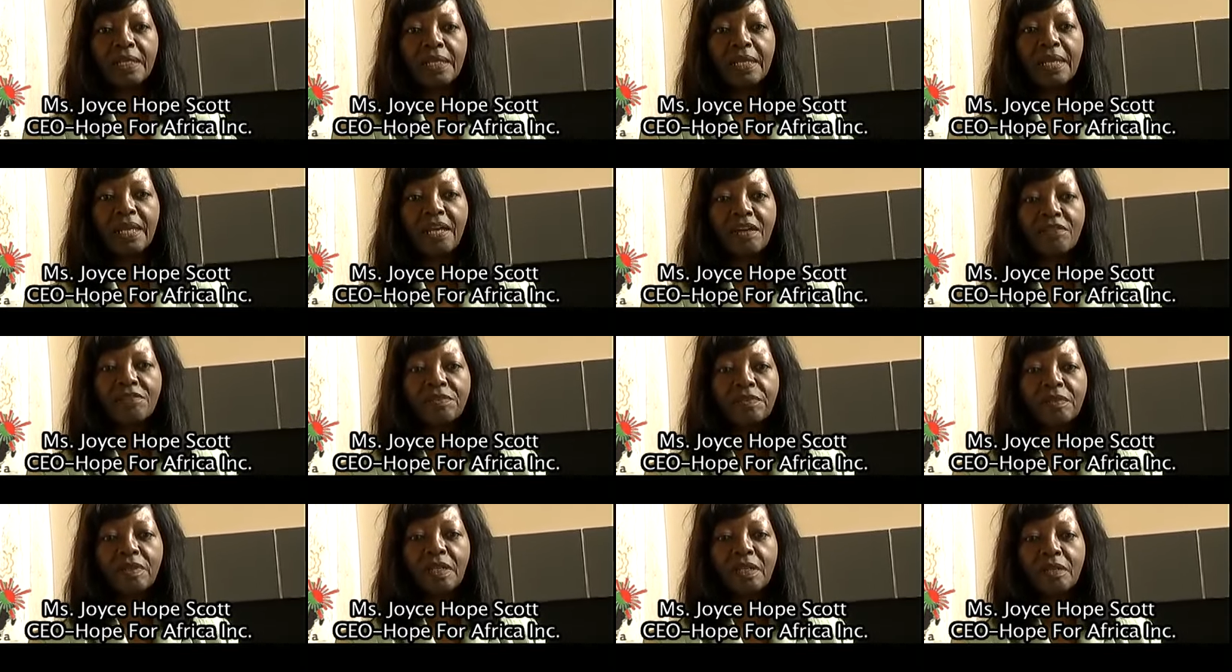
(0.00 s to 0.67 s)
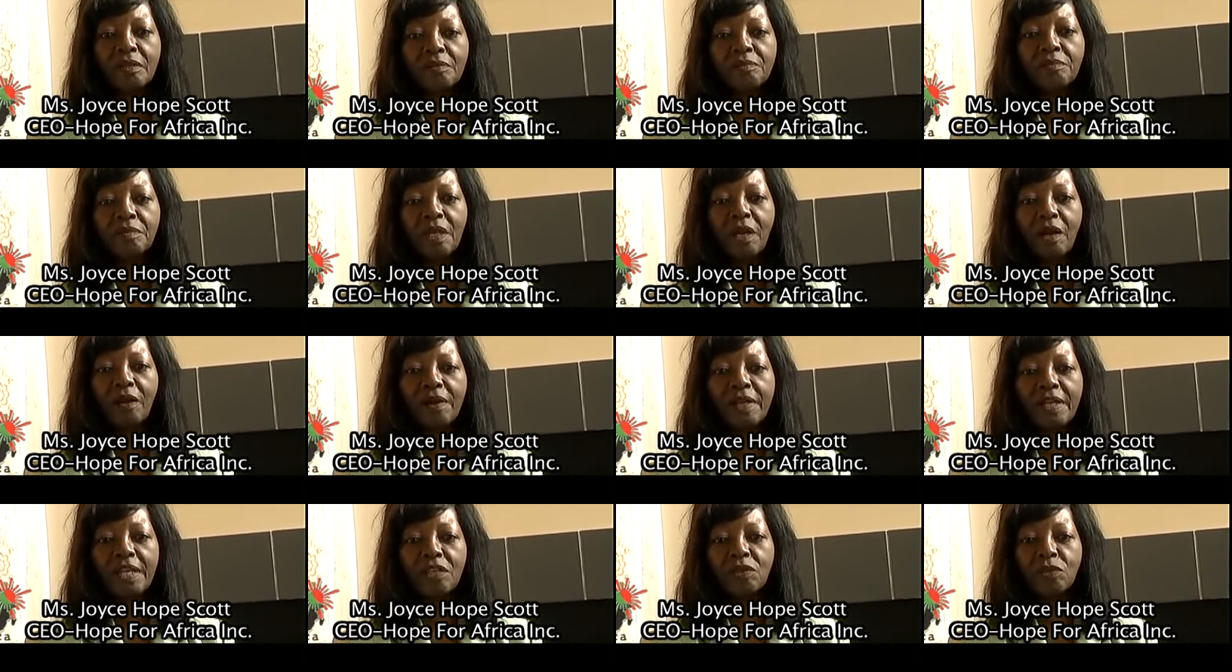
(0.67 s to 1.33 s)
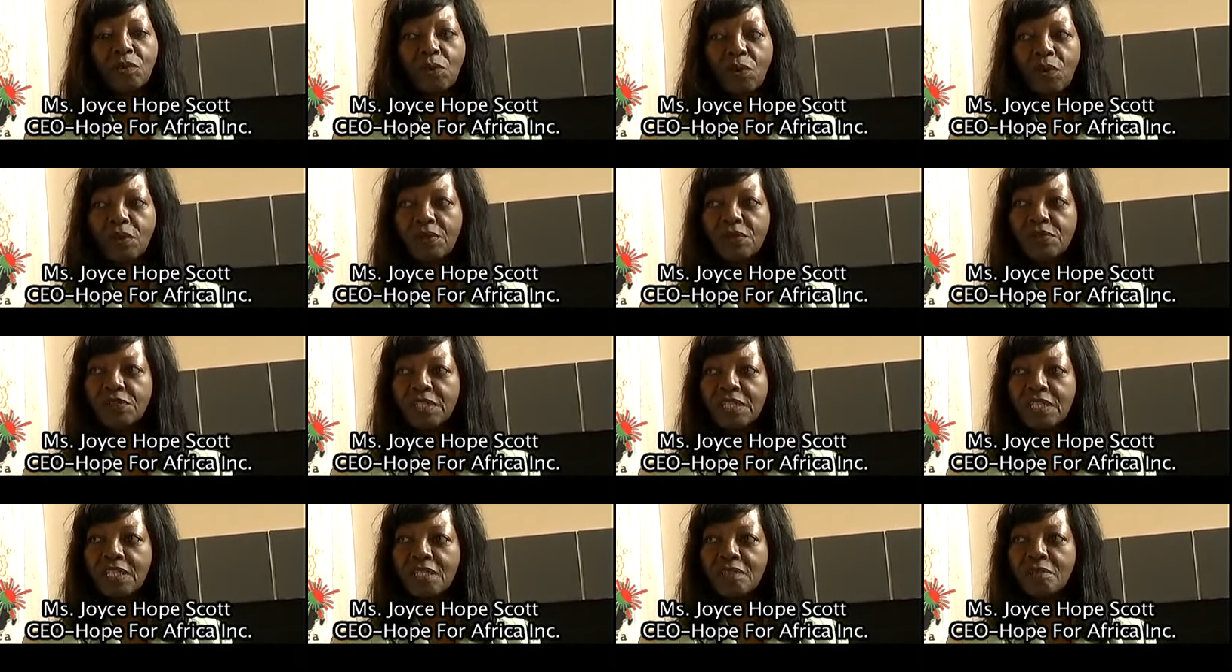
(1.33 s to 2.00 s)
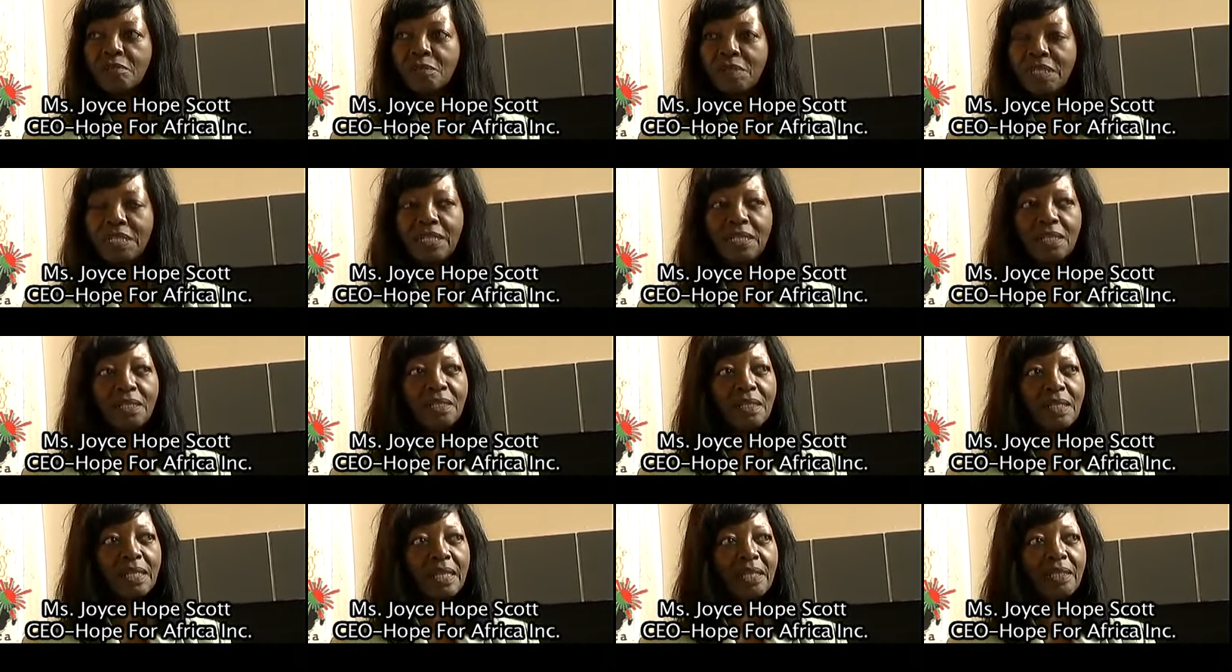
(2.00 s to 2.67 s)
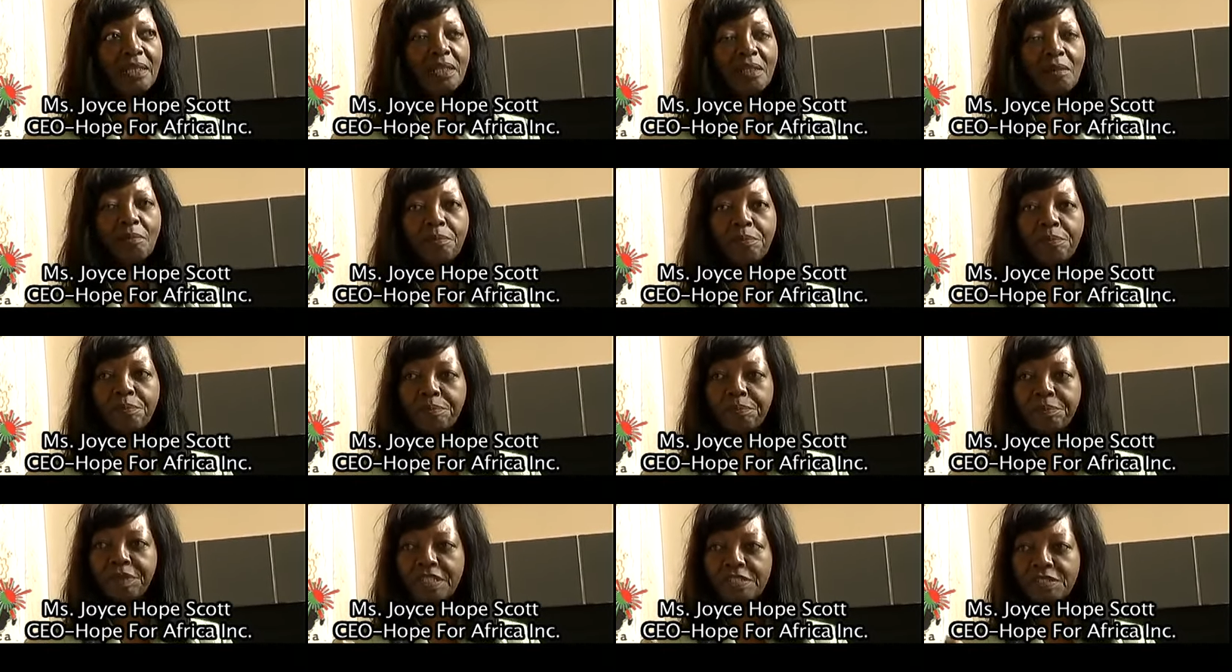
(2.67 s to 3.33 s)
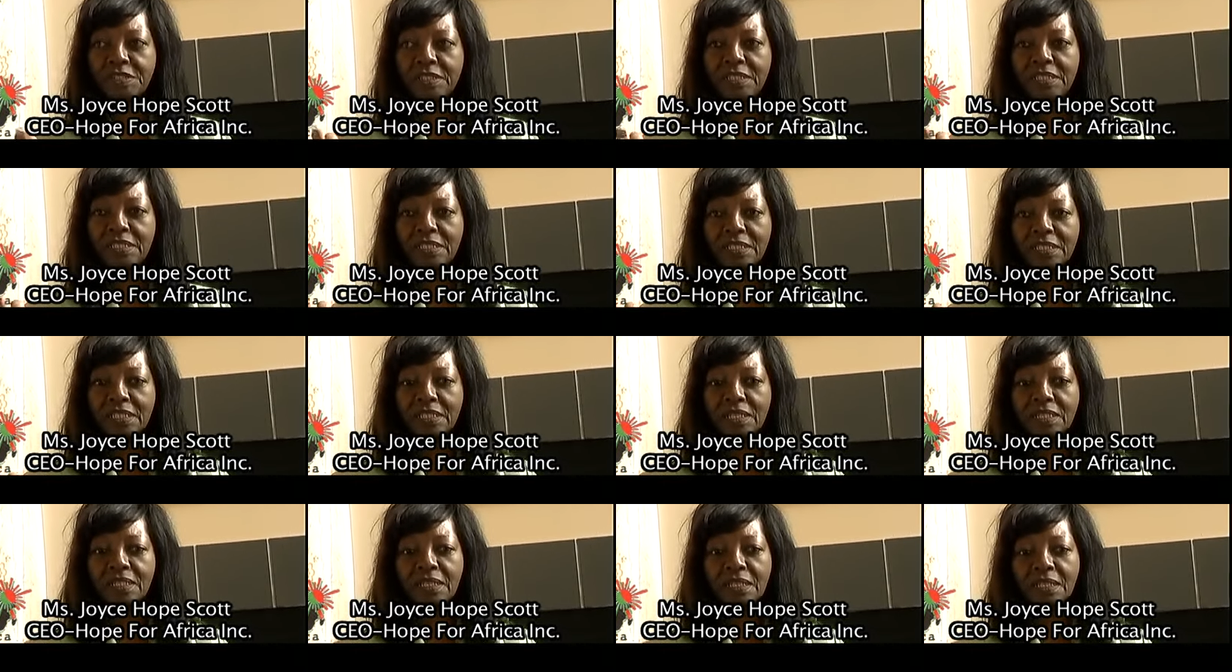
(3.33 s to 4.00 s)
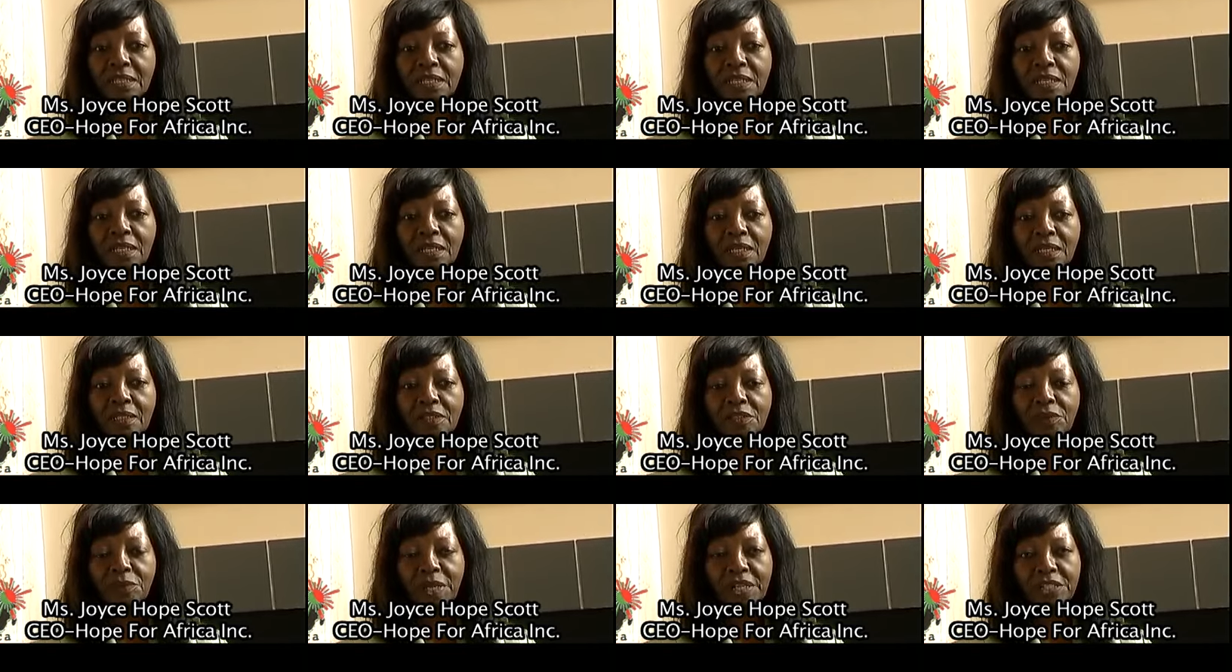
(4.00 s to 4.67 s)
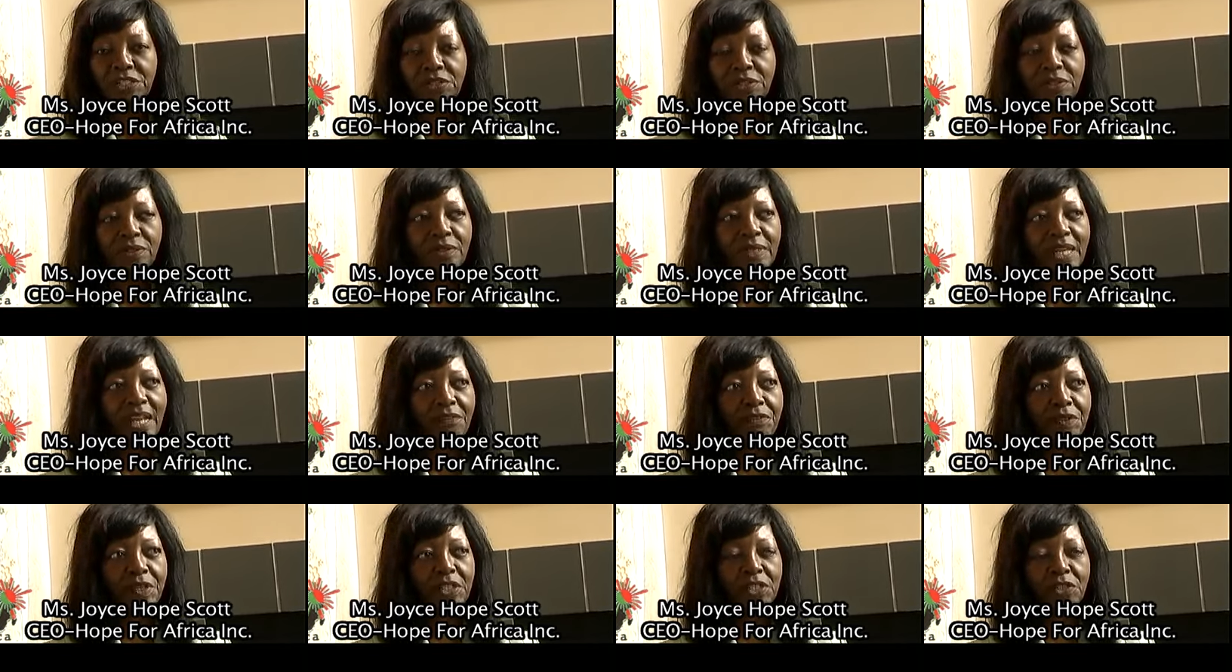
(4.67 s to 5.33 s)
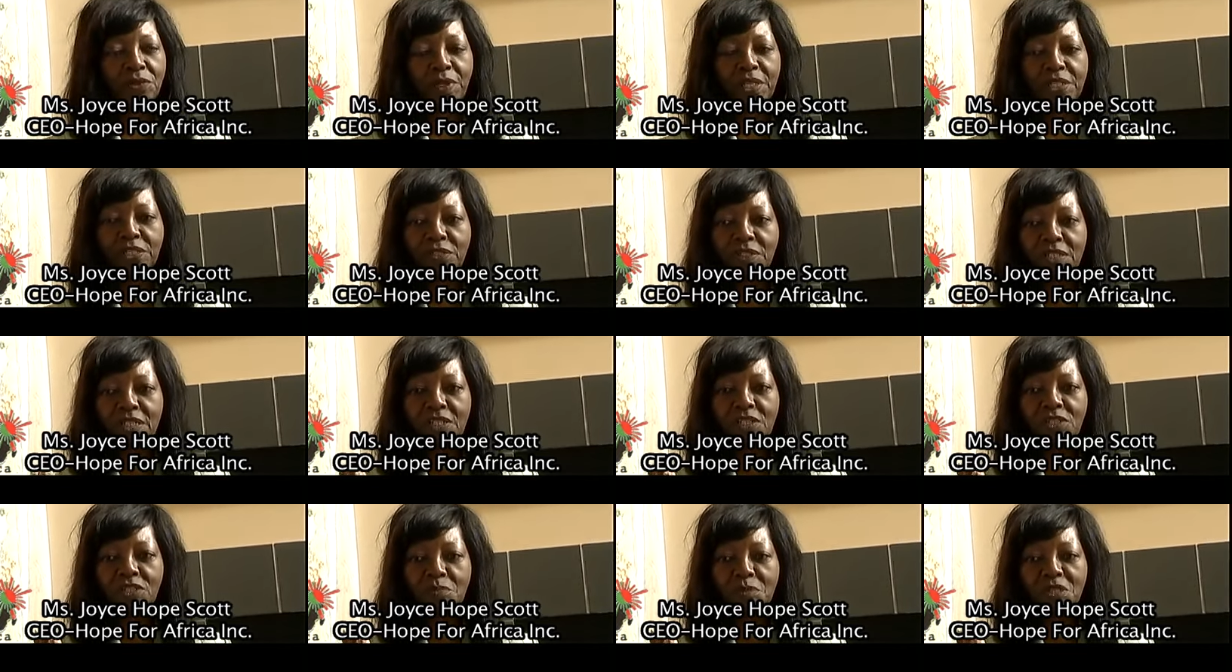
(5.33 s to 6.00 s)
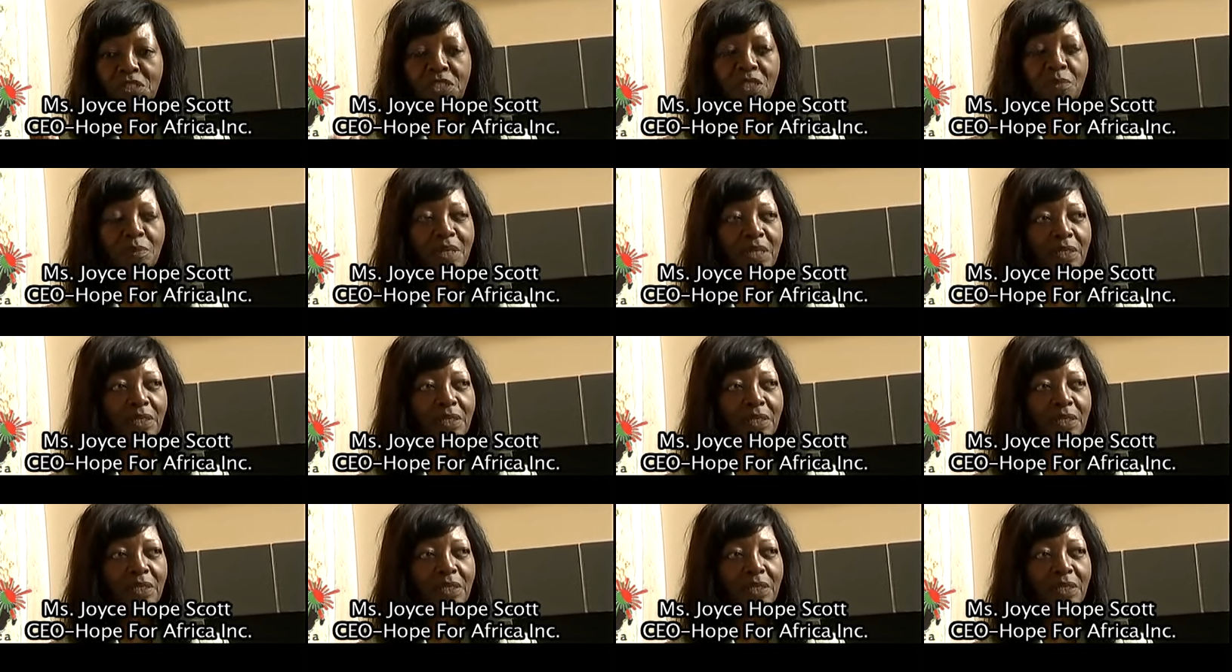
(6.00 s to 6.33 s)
have uh, our headquarters in Benin, and the president, the director, Africa director, is Mr.